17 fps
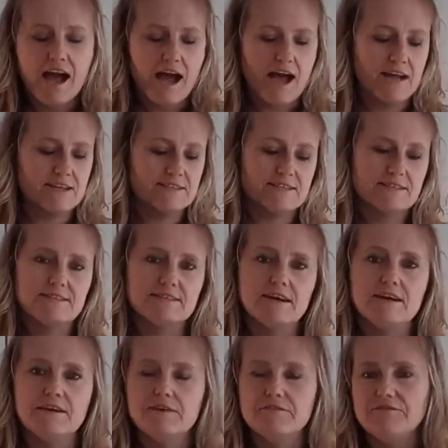and as
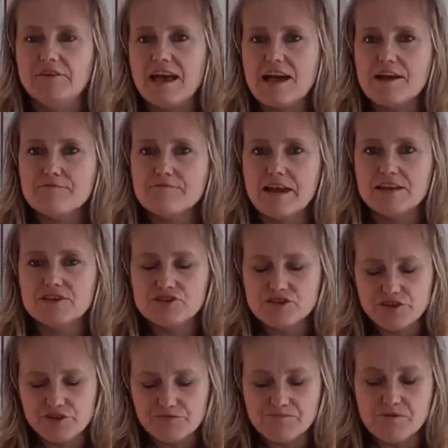a flower arranger
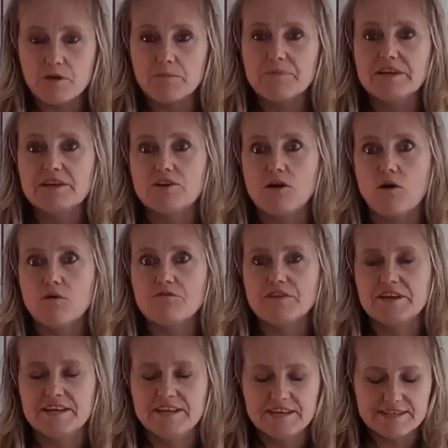you've probably got
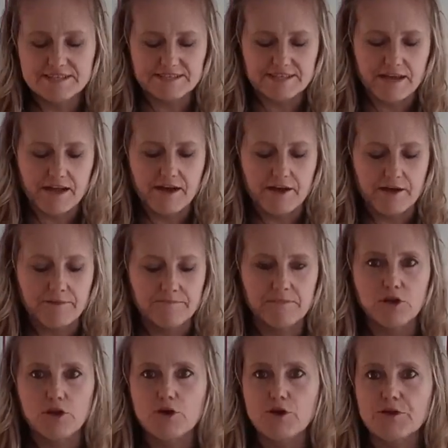these
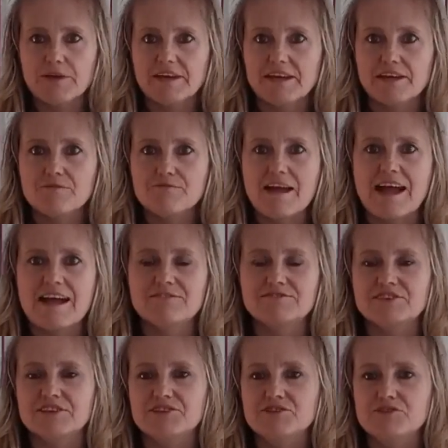lurking
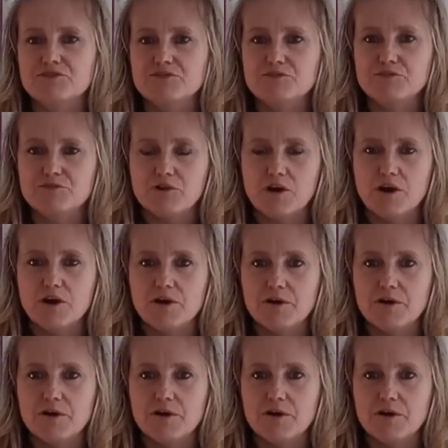around in your